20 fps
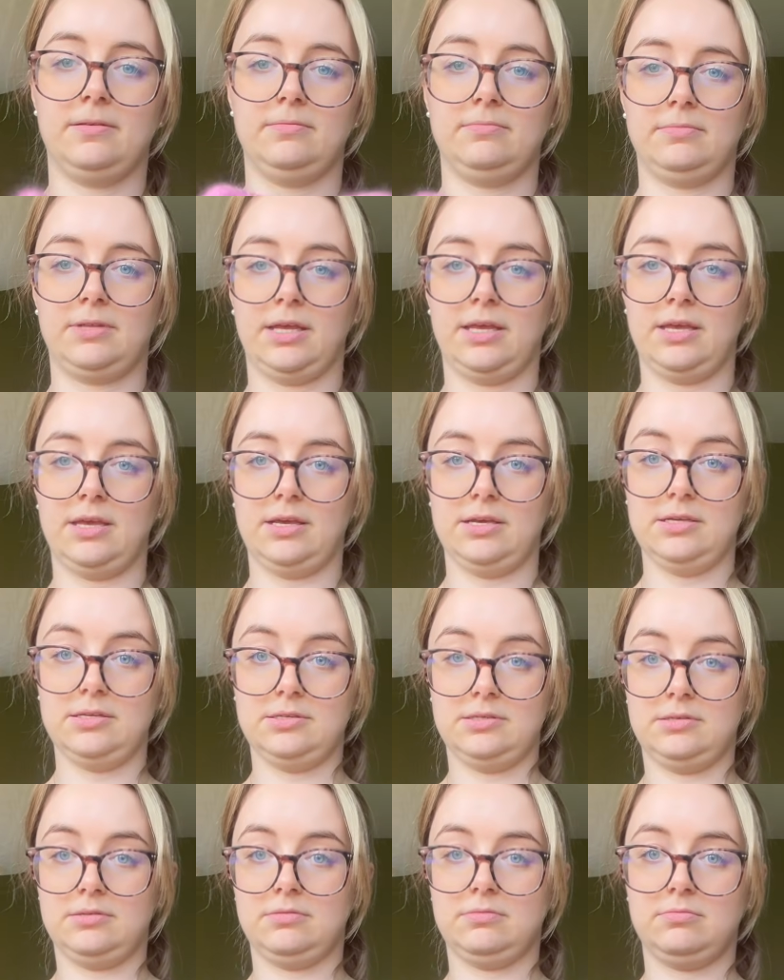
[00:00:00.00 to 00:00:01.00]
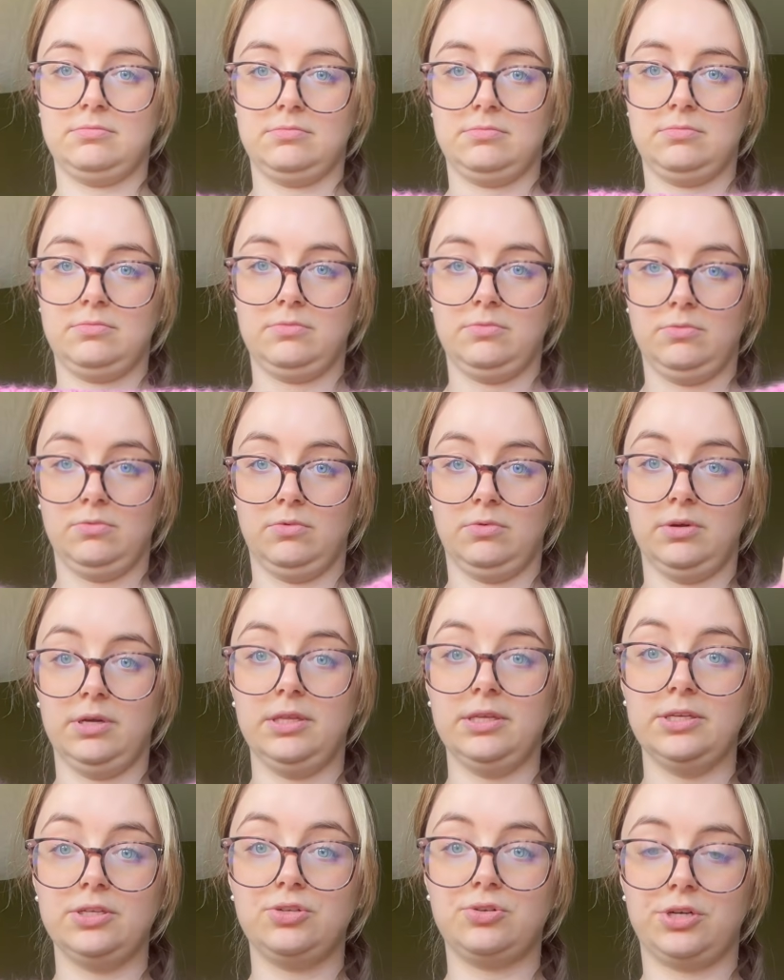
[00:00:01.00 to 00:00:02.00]
Like it is
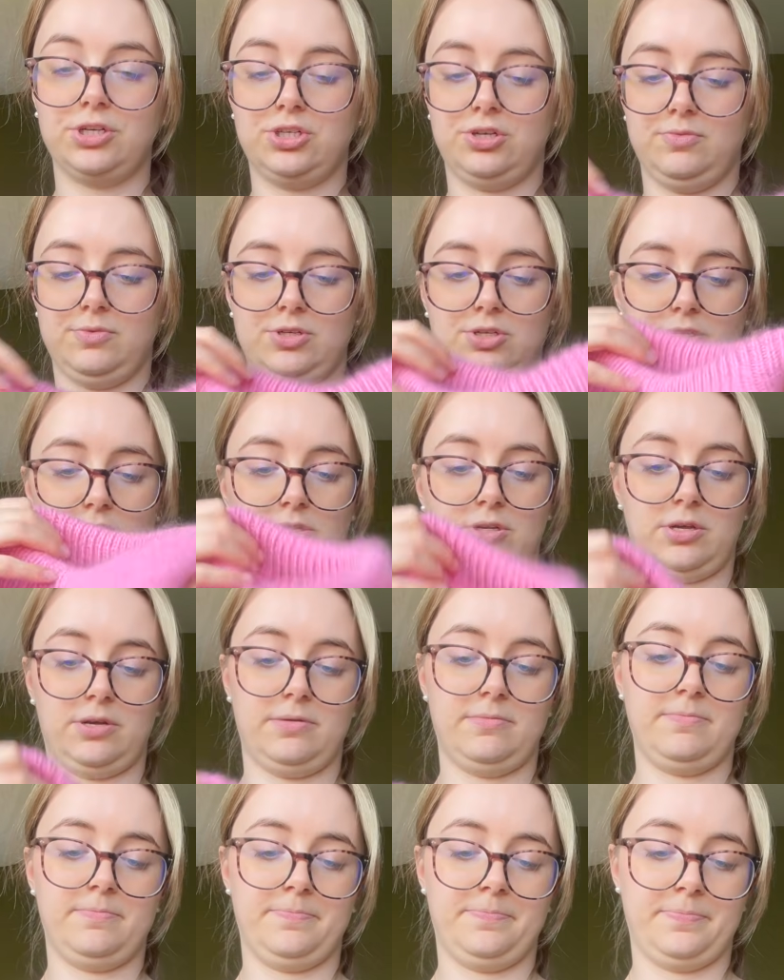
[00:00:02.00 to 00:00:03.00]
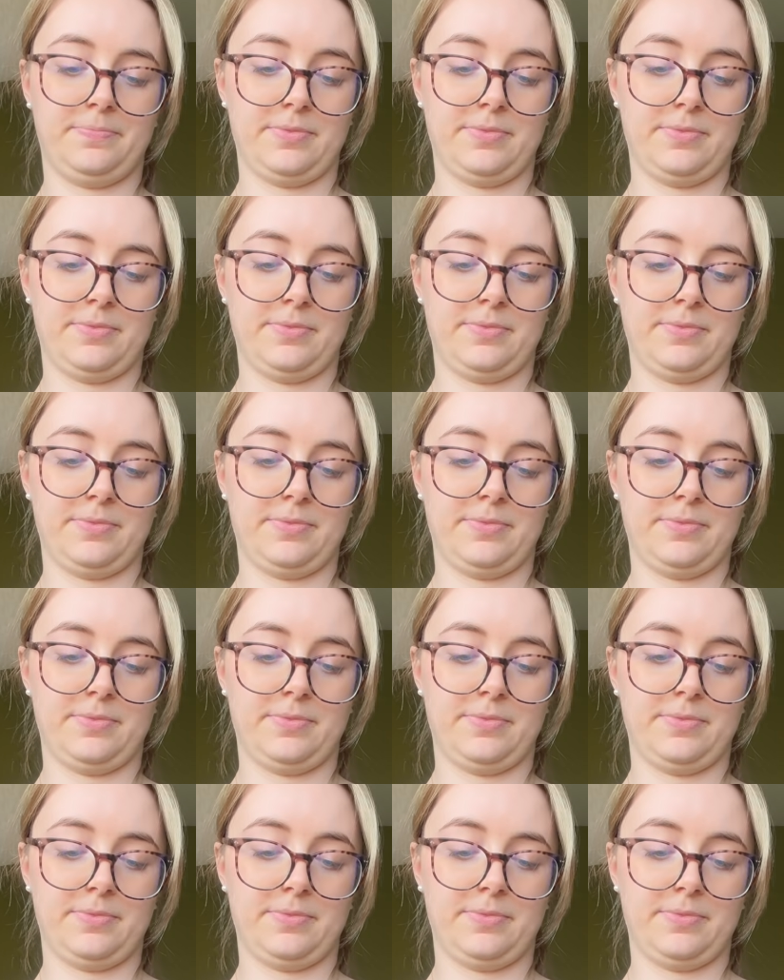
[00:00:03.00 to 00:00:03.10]
really stretchy, which is good.